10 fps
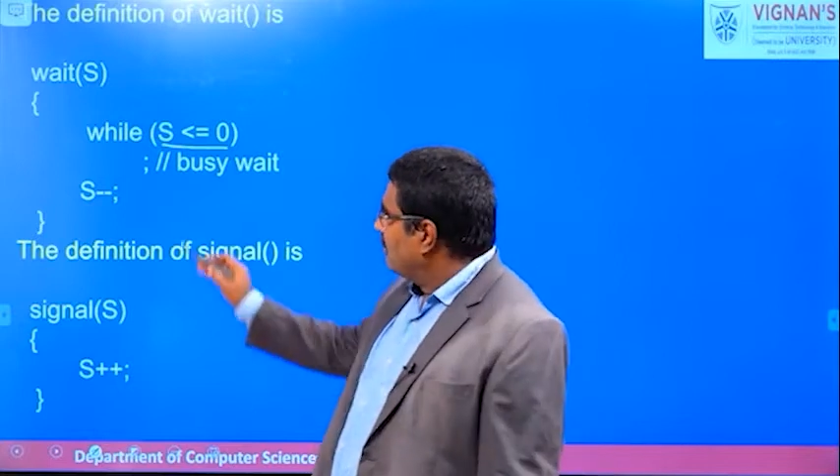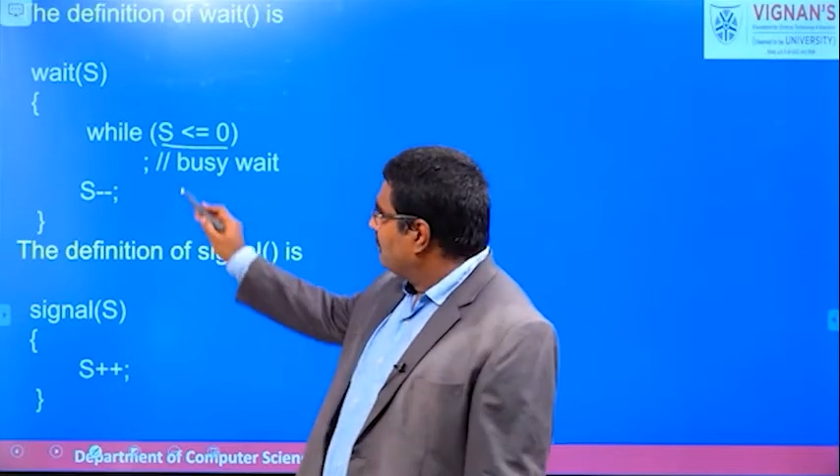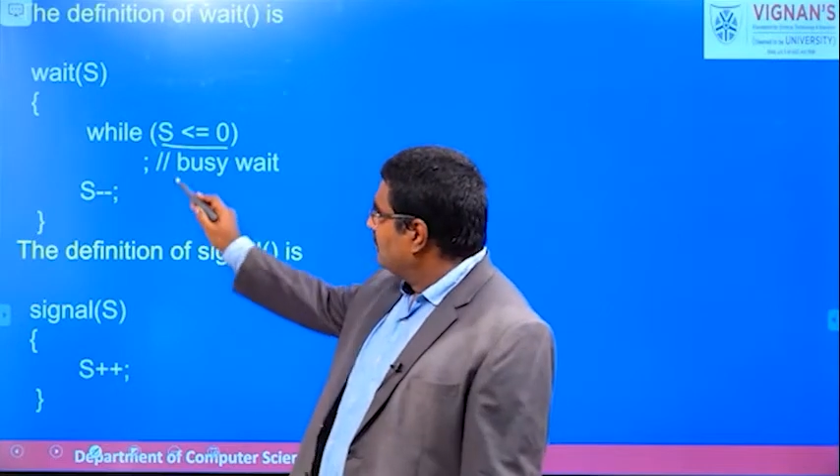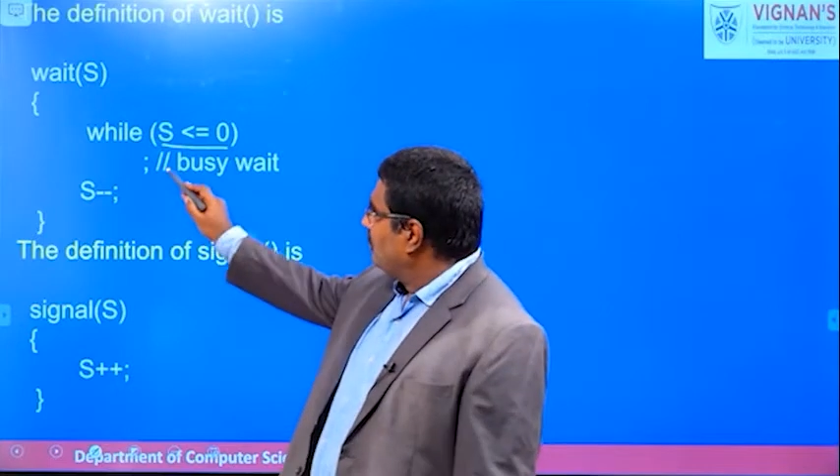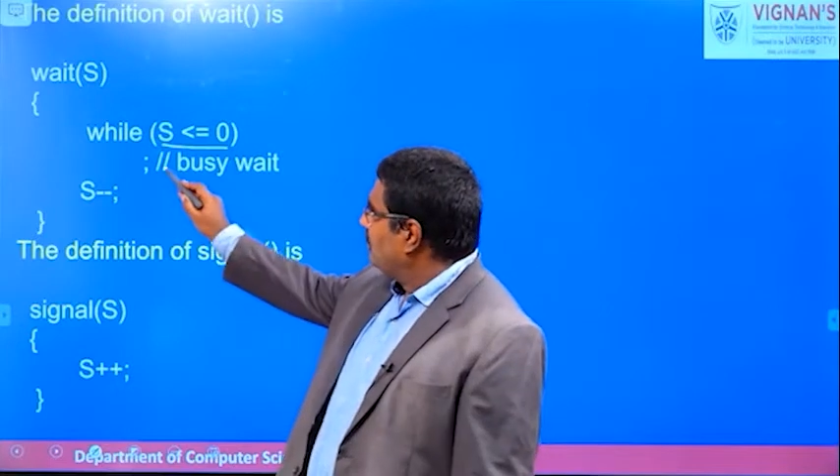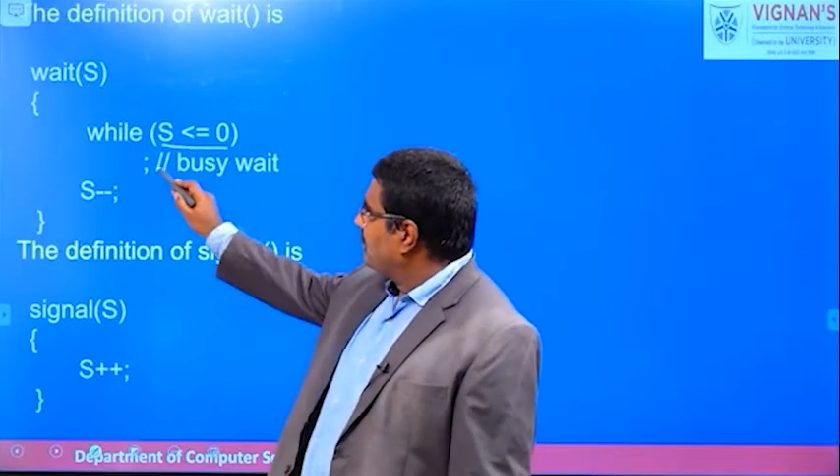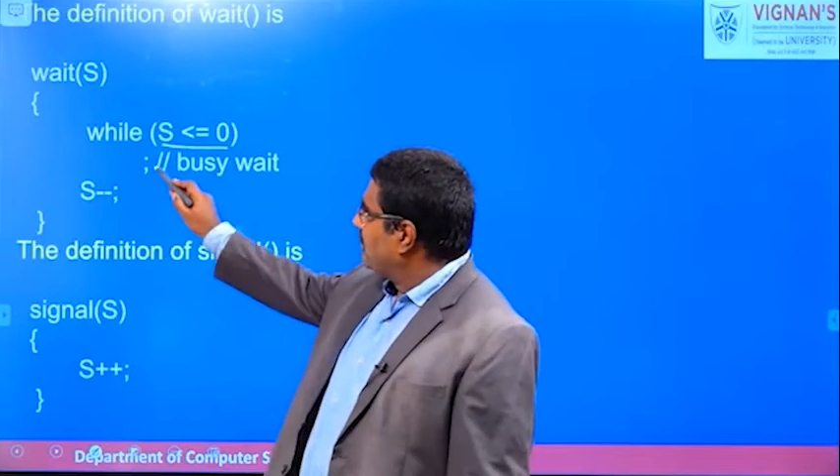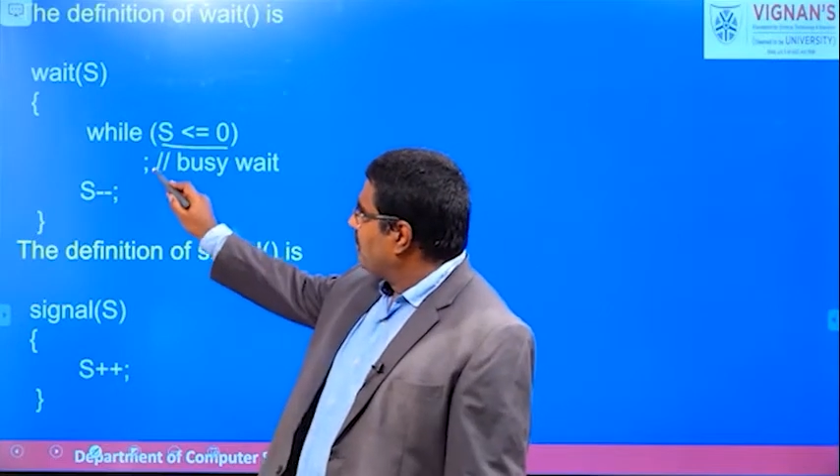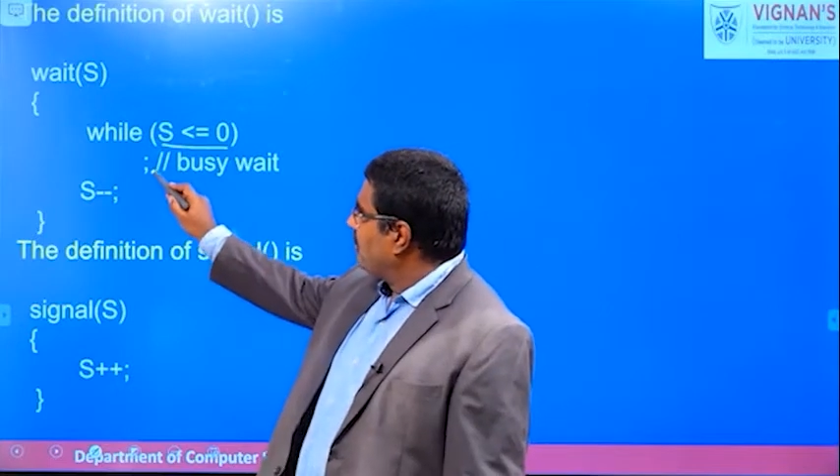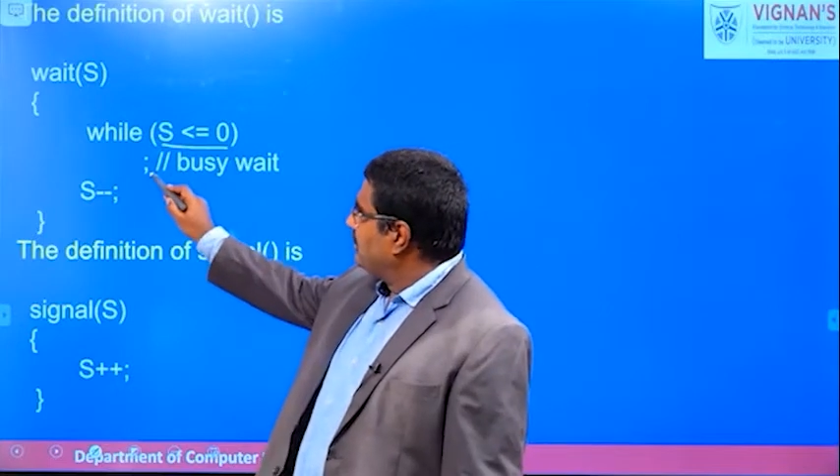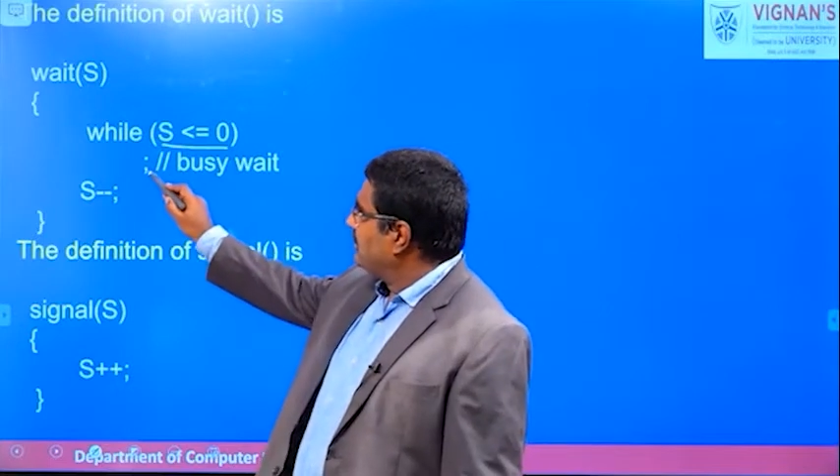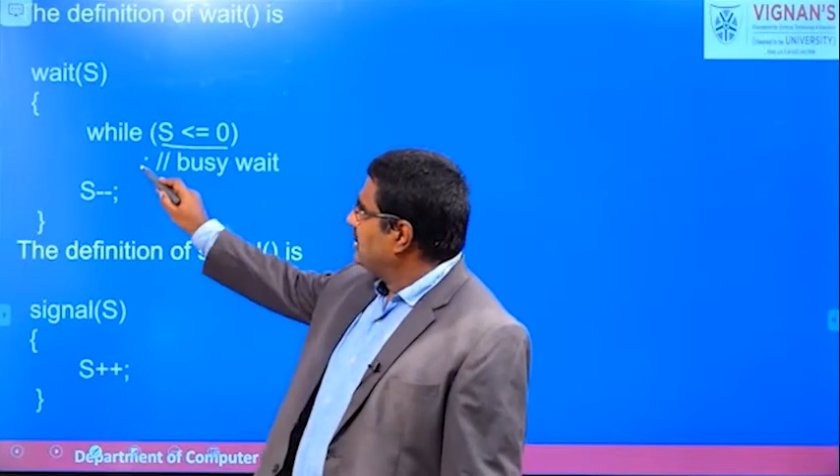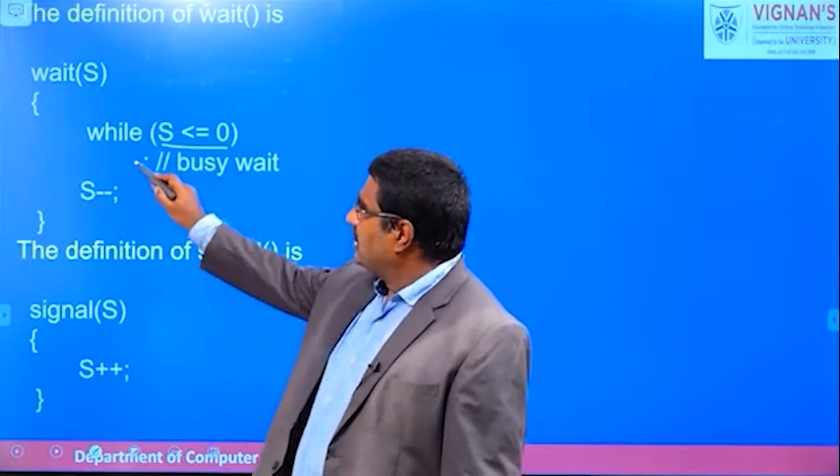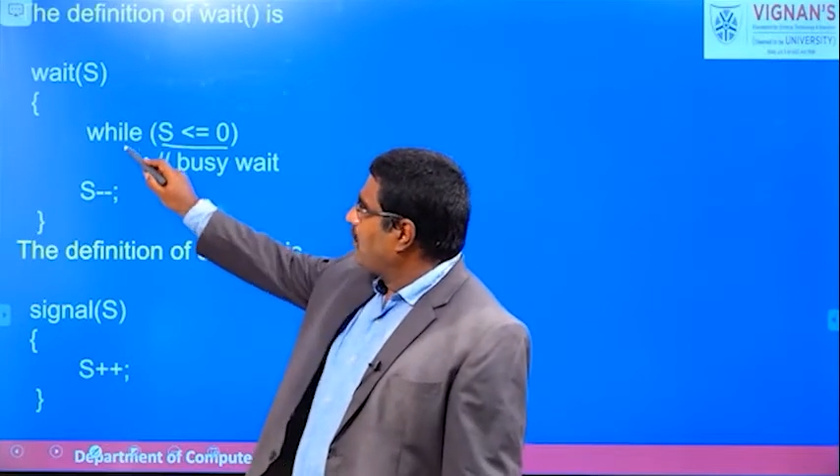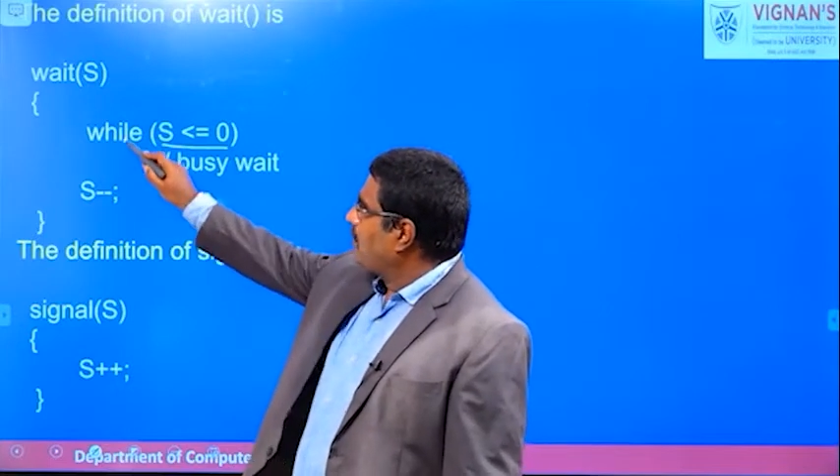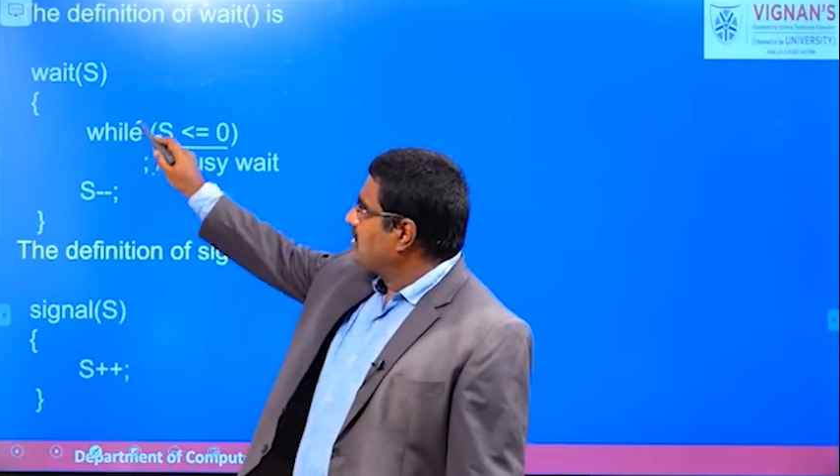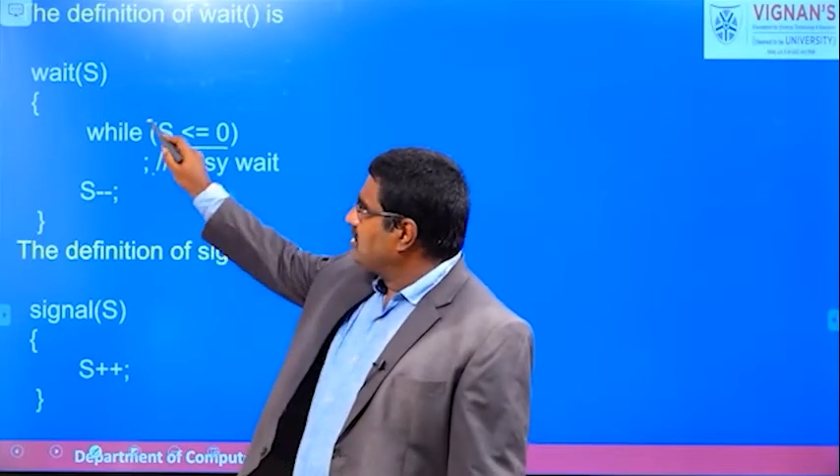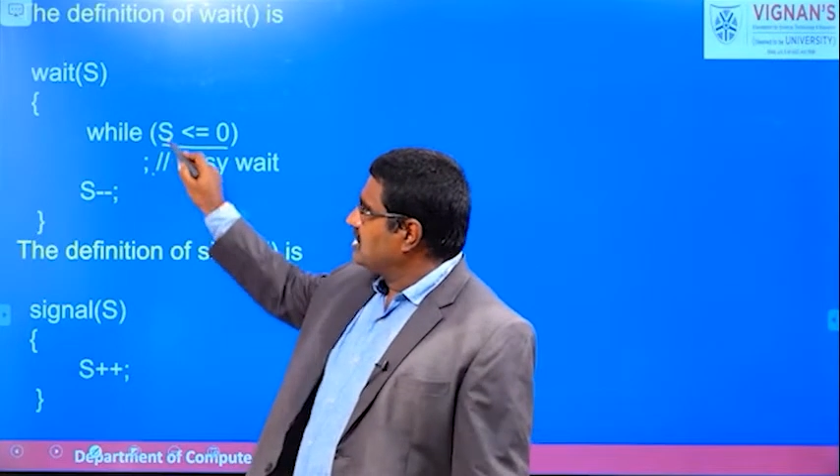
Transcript: without performing any operation,